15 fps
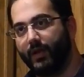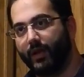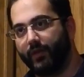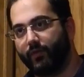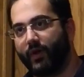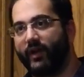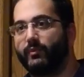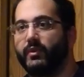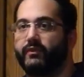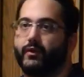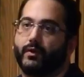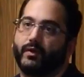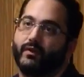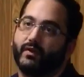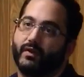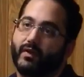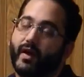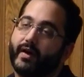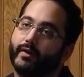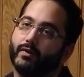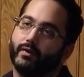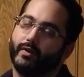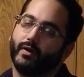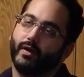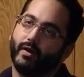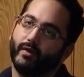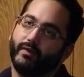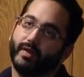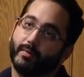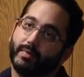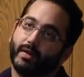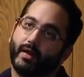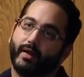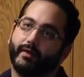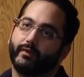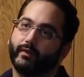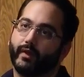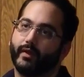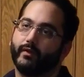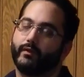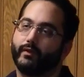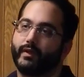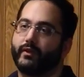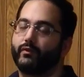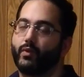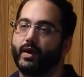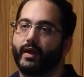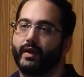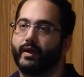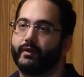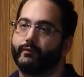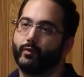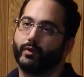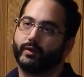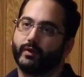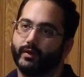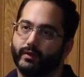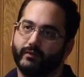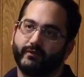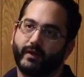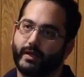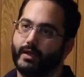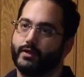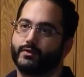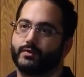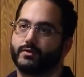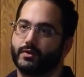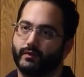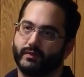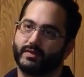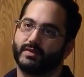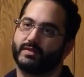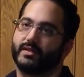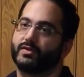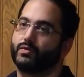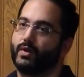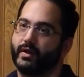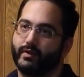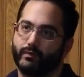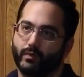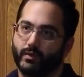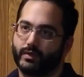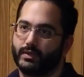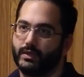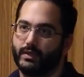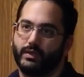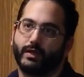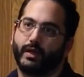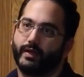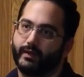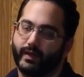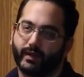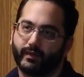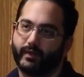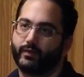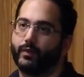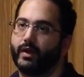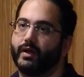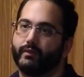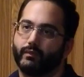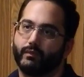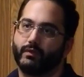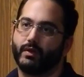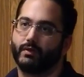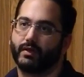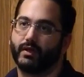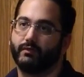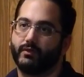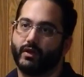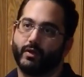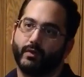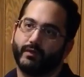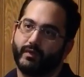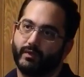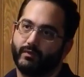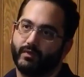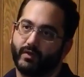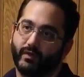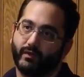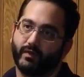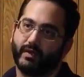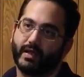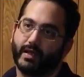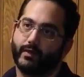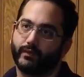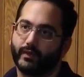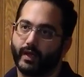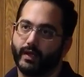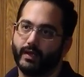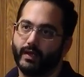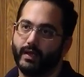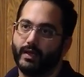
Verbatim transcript: And so I've been focused entirely on the applied side. So that's why I've worked in financial services. That's why I've worked in high tech. That's why I've you know kind of done all these different things on the outside.